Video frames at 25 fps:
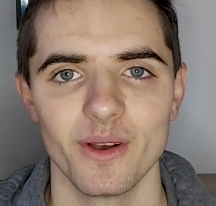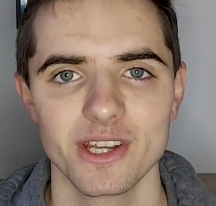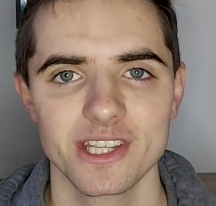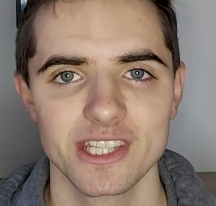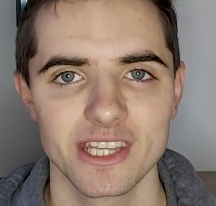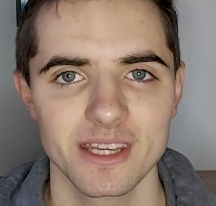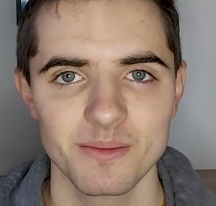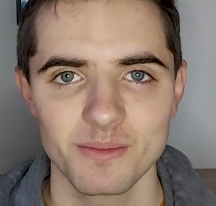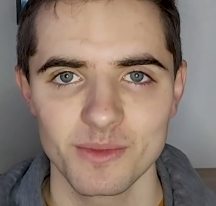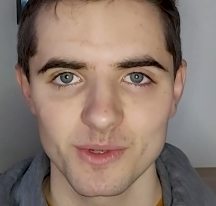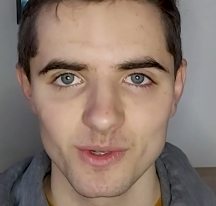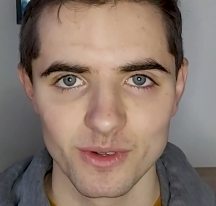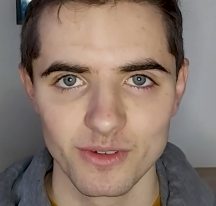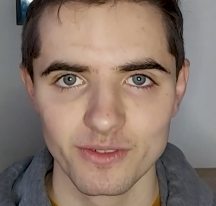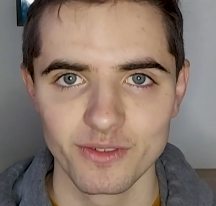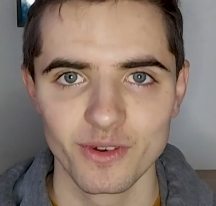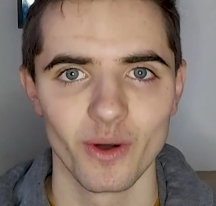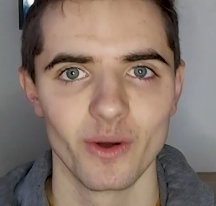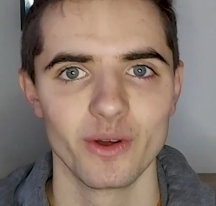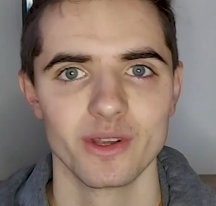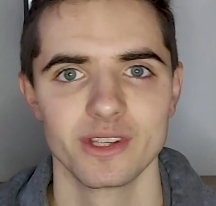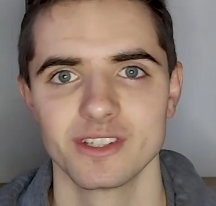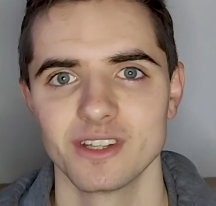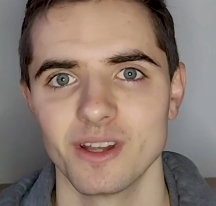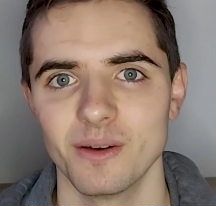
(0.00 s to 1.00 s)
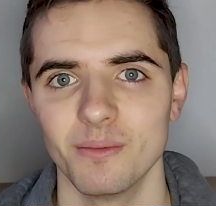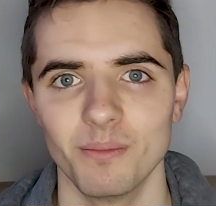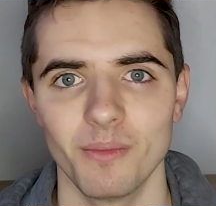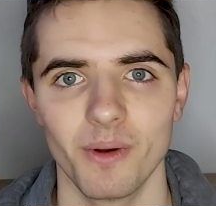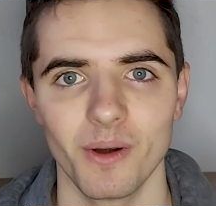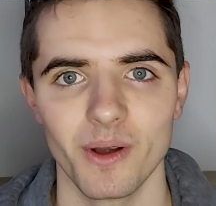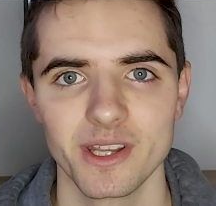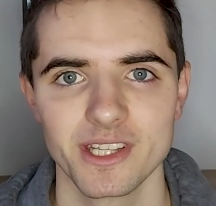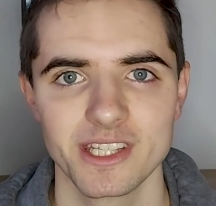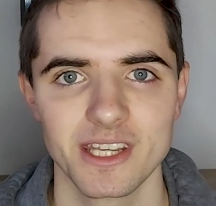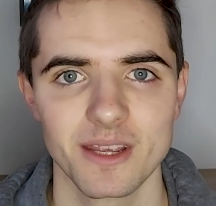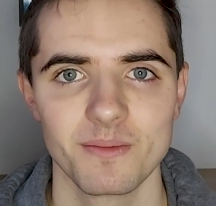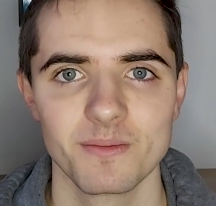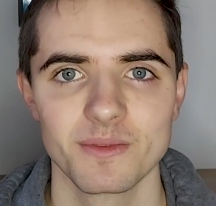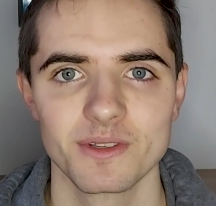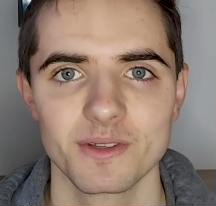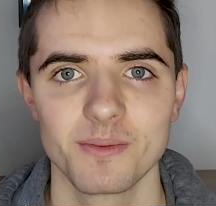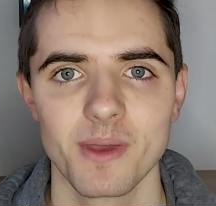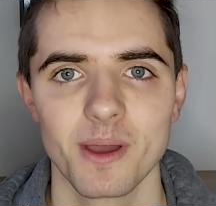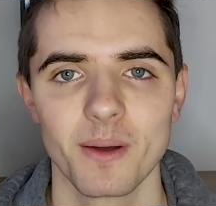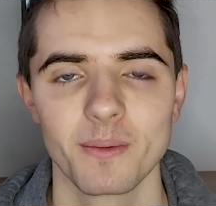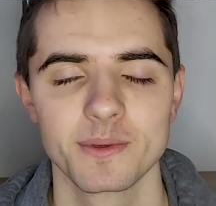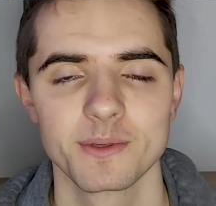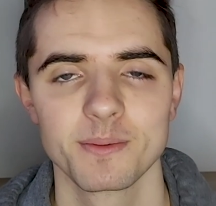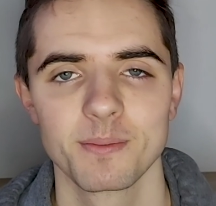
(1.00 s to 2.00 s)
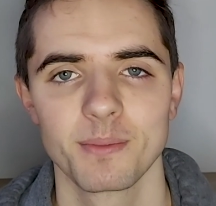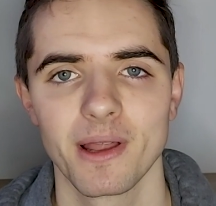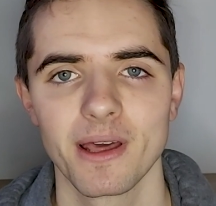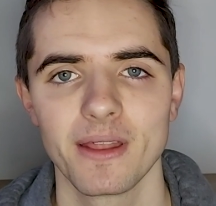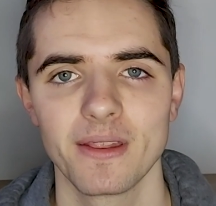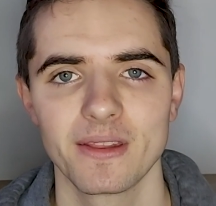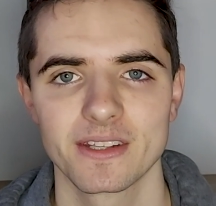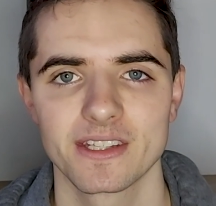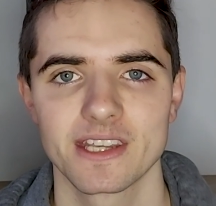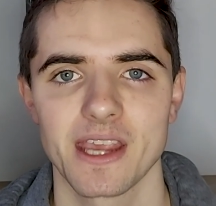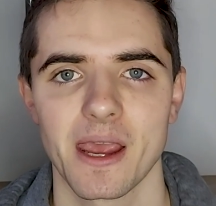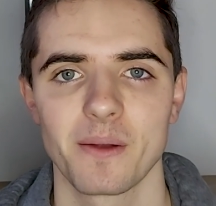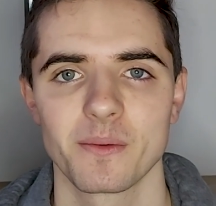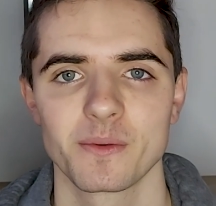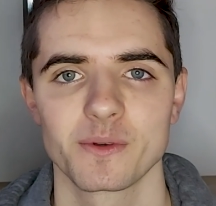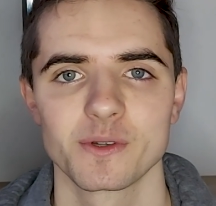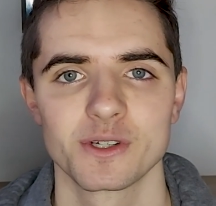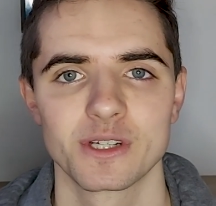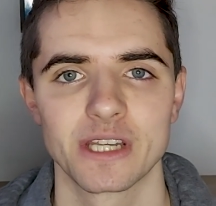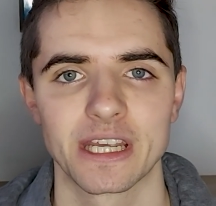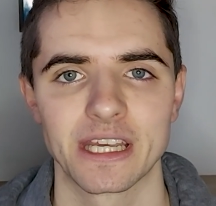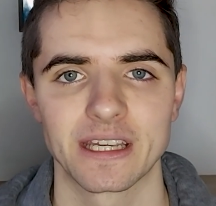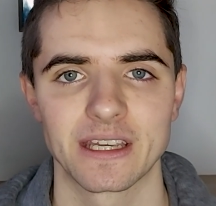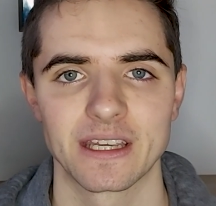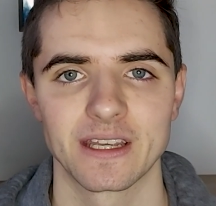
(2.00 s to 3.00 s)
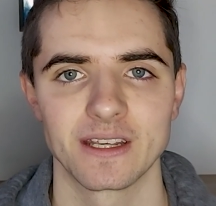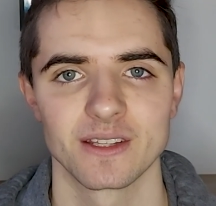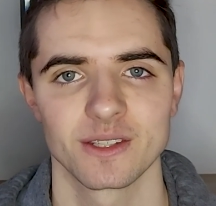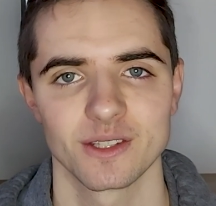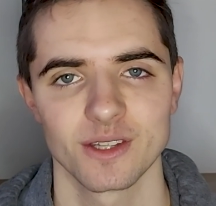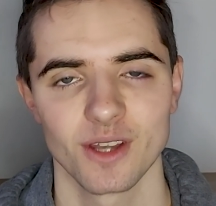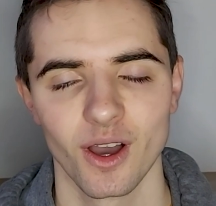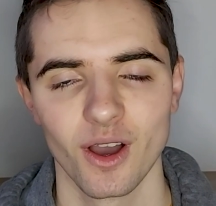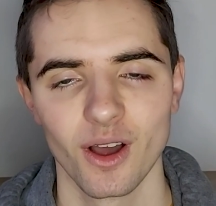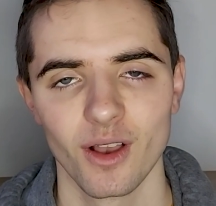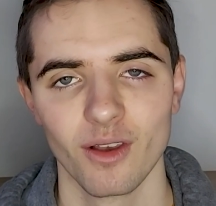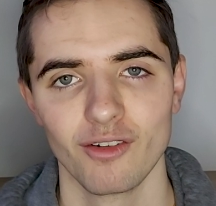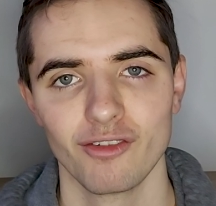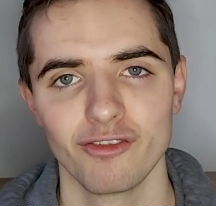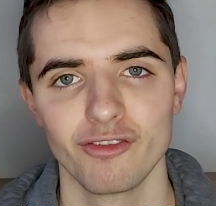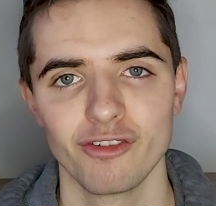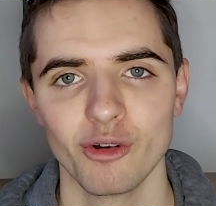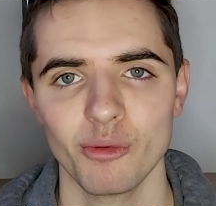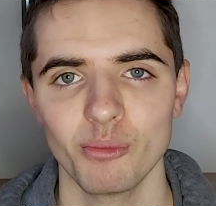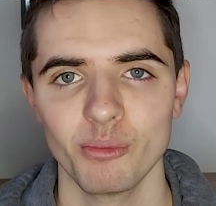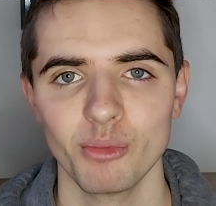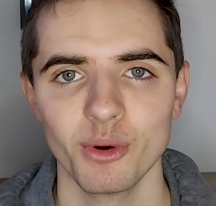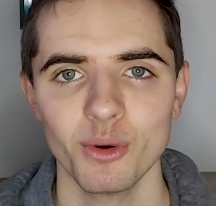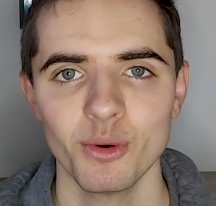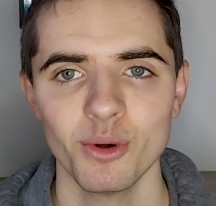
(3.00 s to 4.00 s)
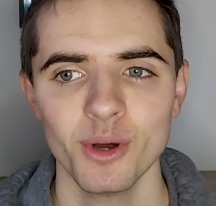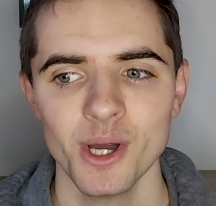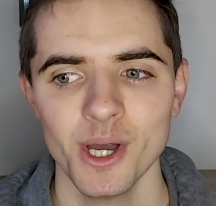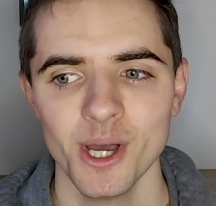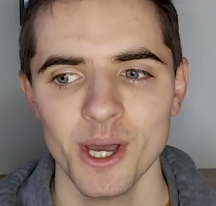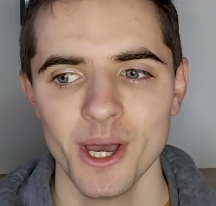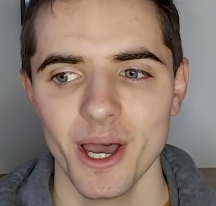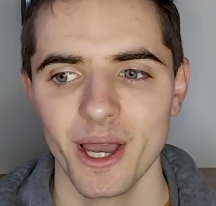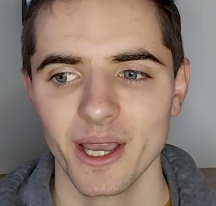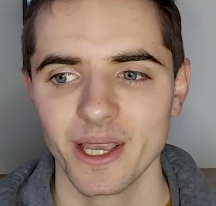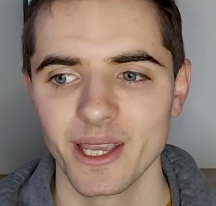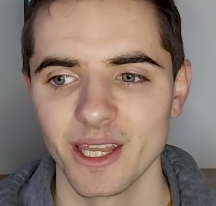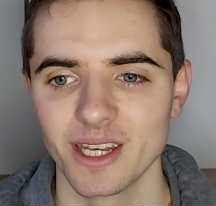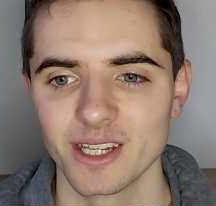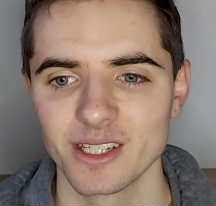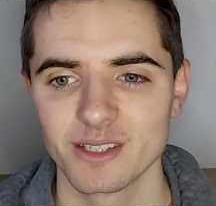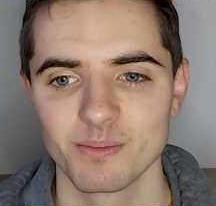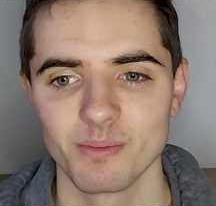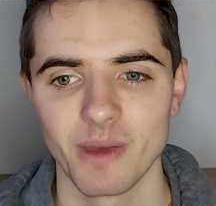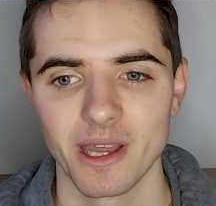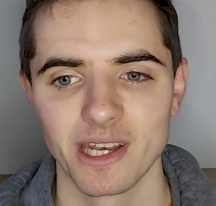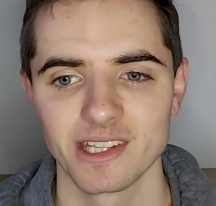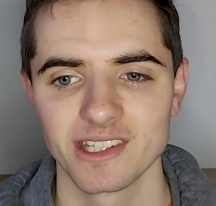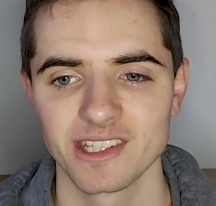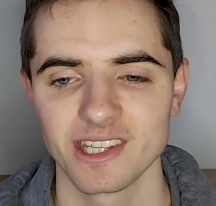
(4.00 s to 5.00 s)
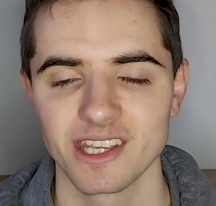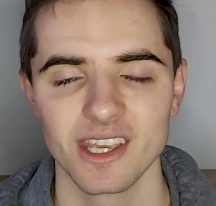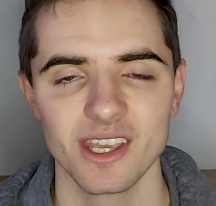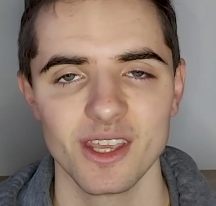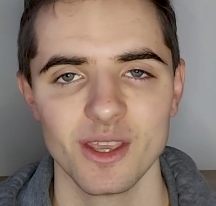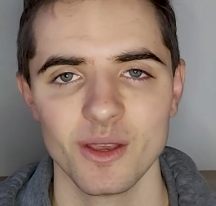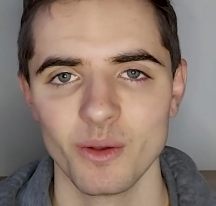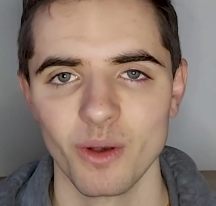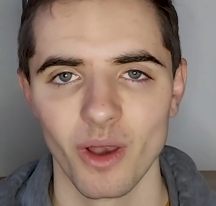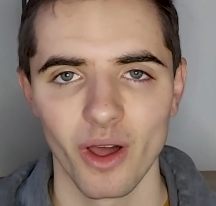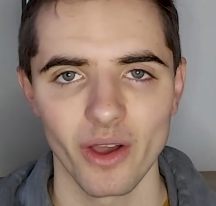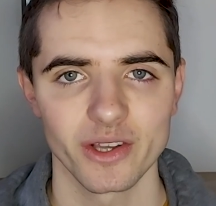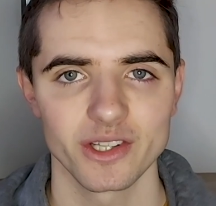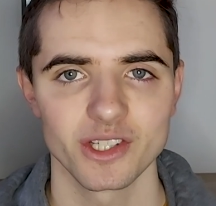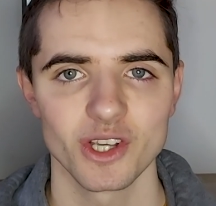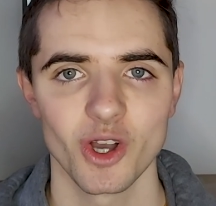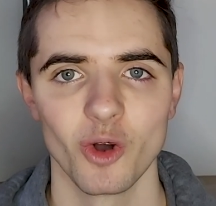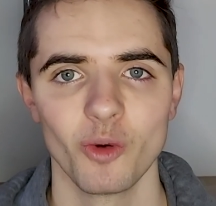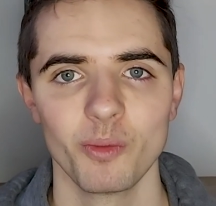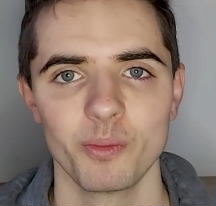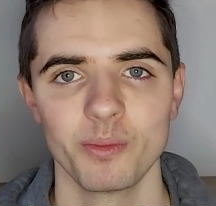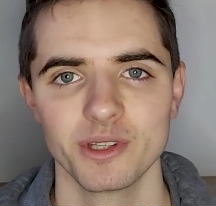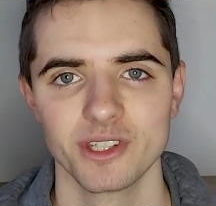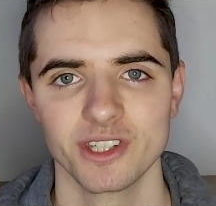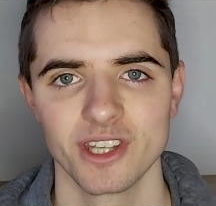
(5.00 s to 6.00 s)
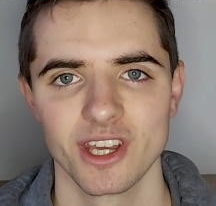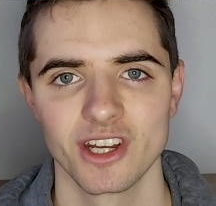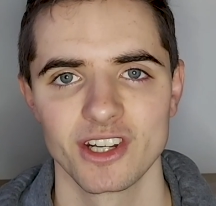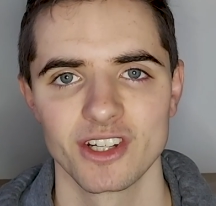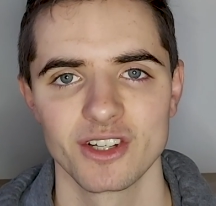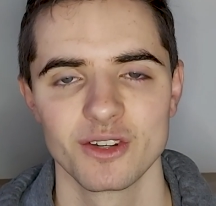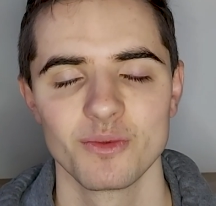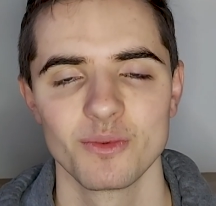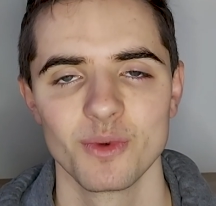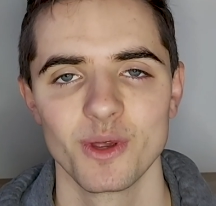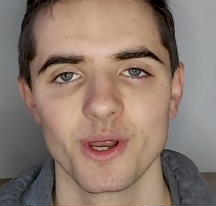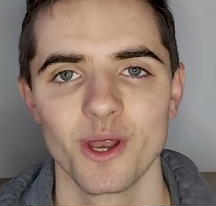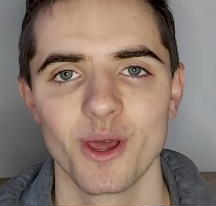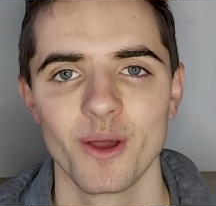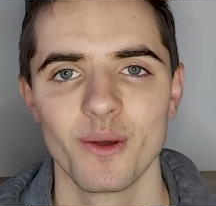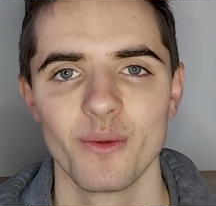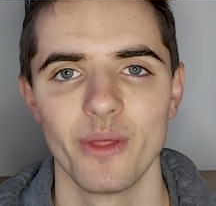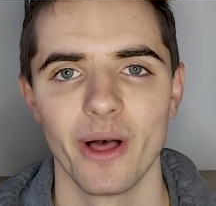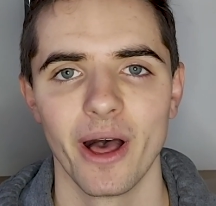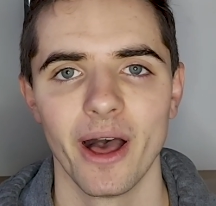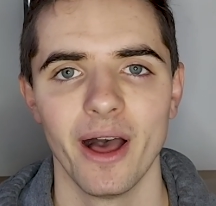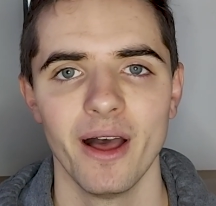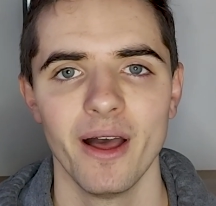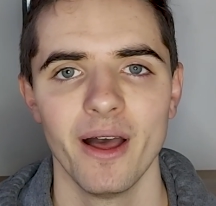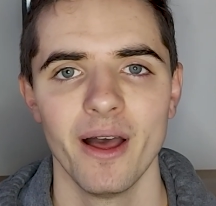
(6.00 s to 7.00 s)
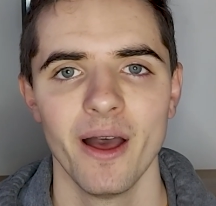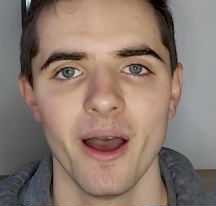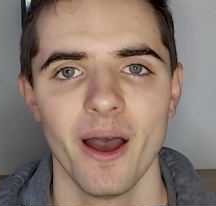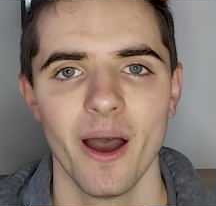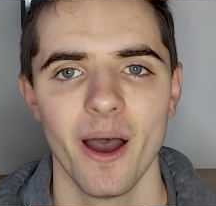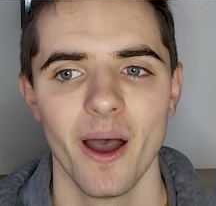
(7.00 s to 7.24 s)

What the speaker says: He seems to have got his number. He seems to be able to play this counter-attacking style of football against Man City, who like to hold possession. We know that.